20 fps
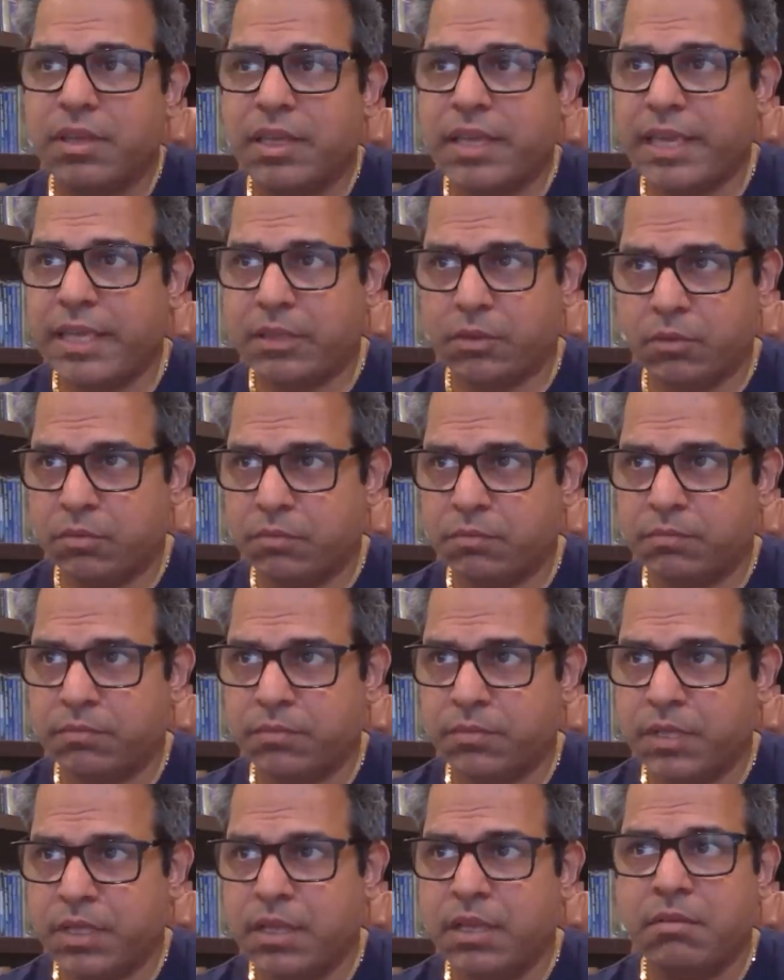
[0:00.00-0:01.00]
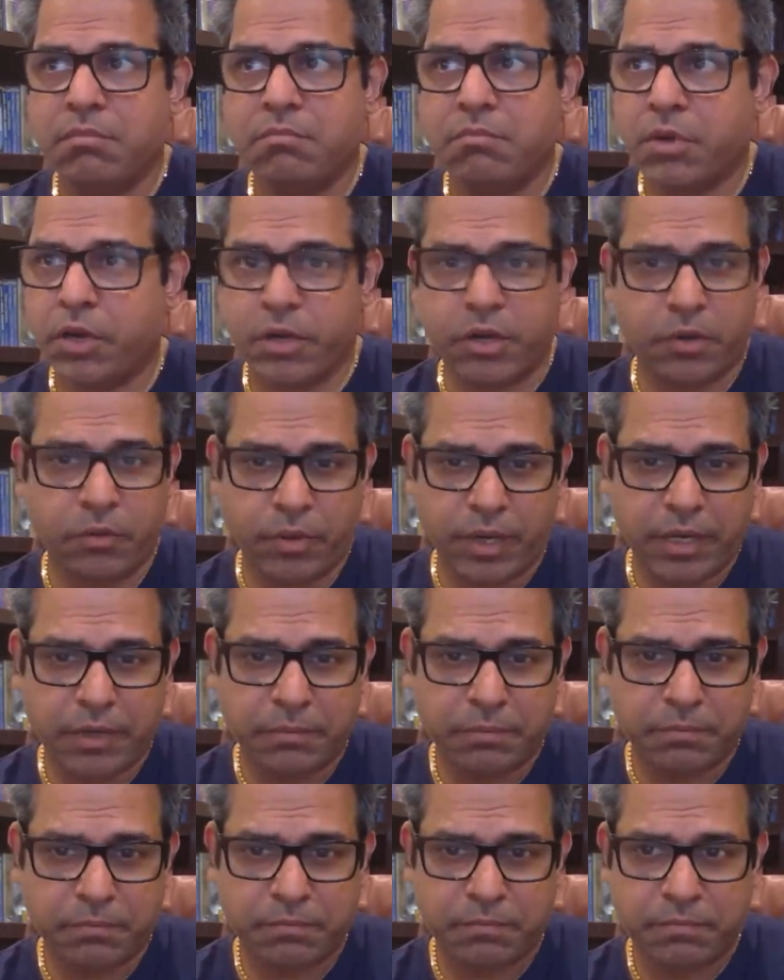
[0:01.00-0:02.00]
Ketu, Mercury.
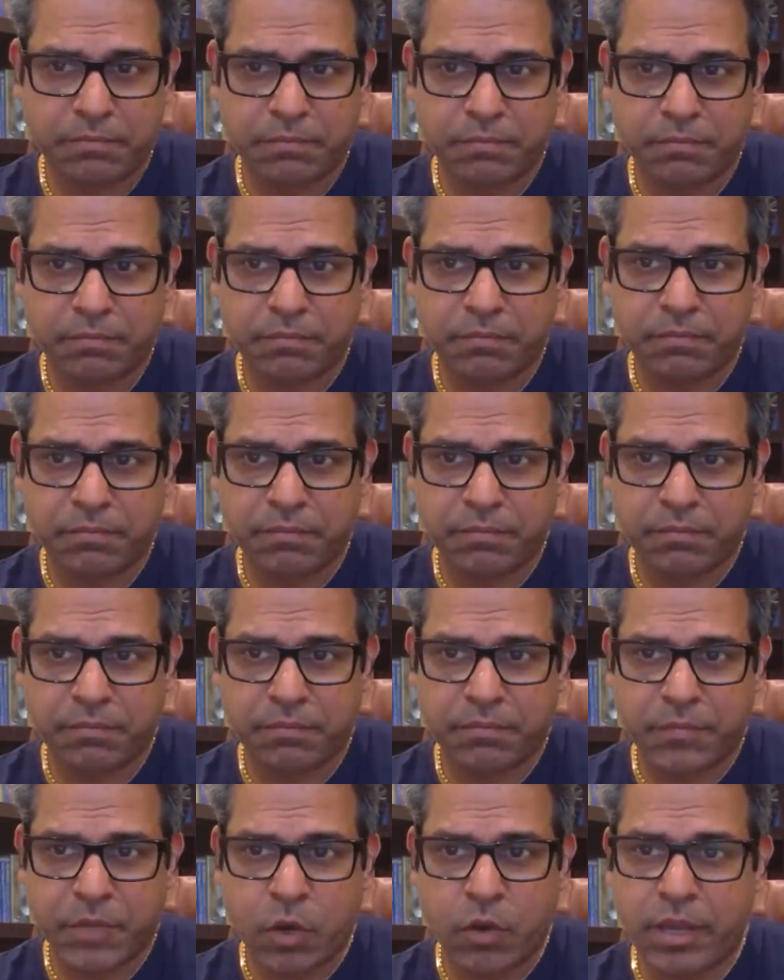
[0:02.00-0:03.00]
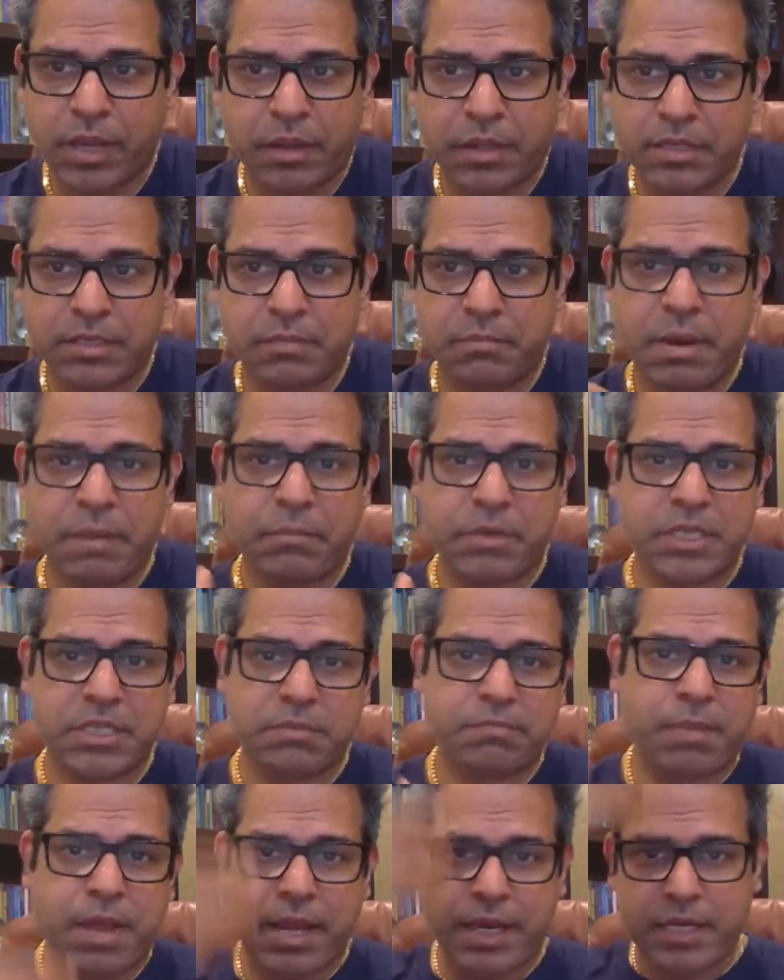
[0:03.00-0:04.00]
Okay, because remember,
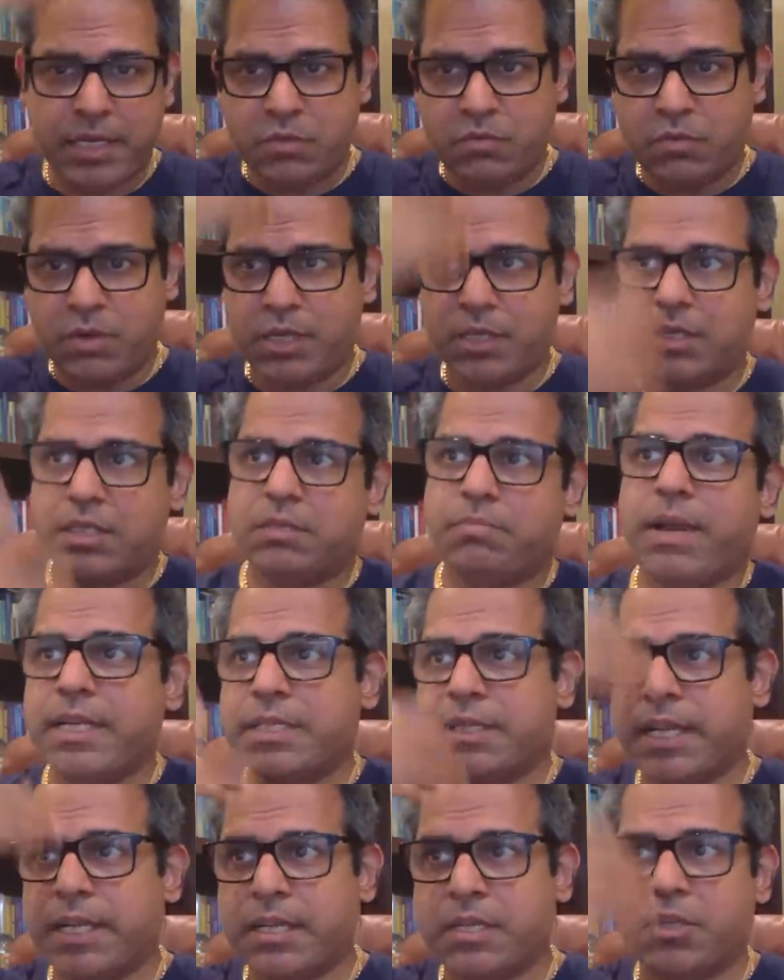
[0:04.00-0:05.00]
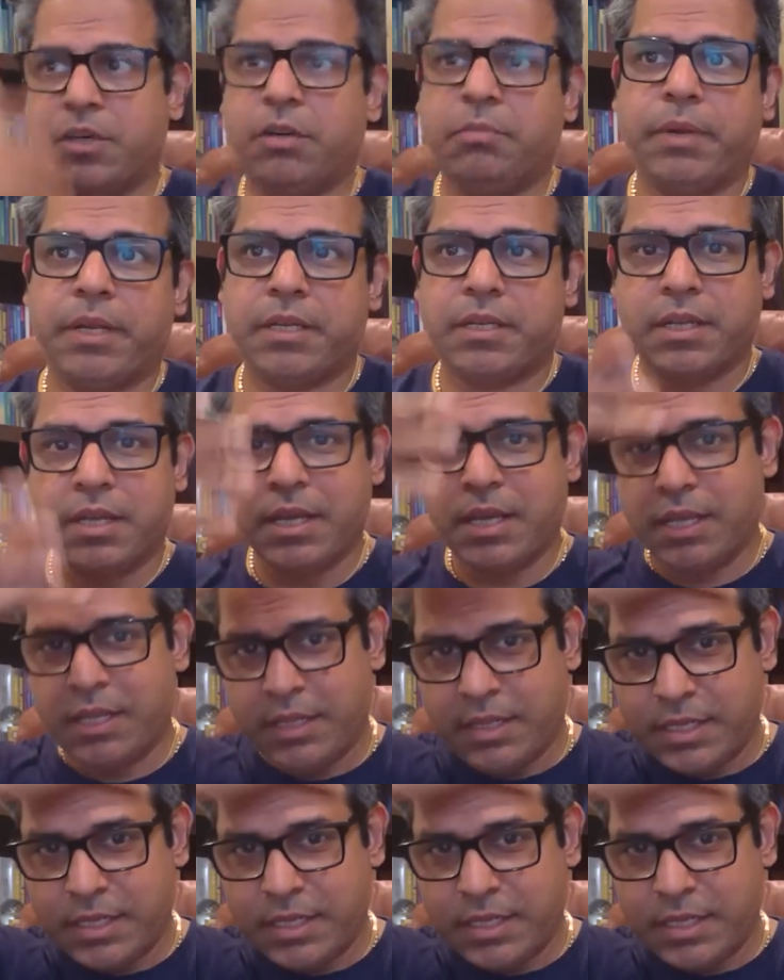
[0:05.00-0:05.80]
spine is what? Spine is like a serpent.